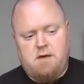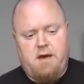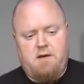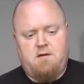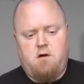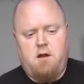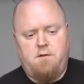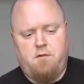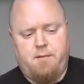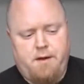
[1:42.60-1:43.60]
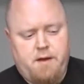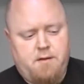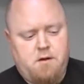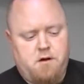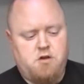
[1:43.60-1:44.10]
get excited over a beer,
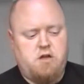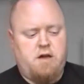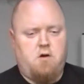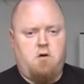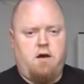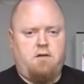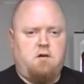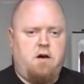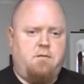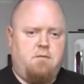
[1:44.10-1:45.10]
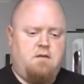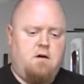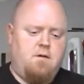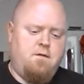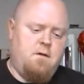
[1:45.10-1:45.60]
I usually get quite excited
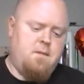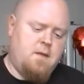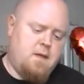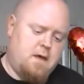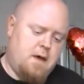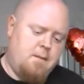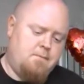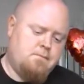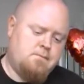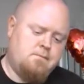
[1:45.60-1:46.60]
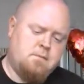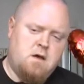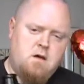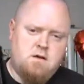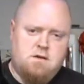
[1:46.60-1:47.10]
myself. Um,
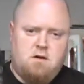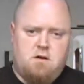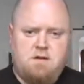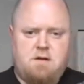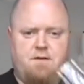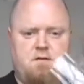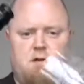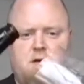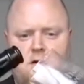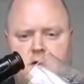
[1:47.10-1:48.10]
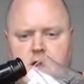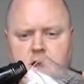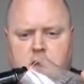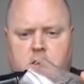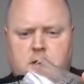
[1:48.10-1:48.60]
so let's give this one a, a
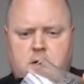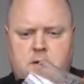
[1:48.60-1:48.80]
go.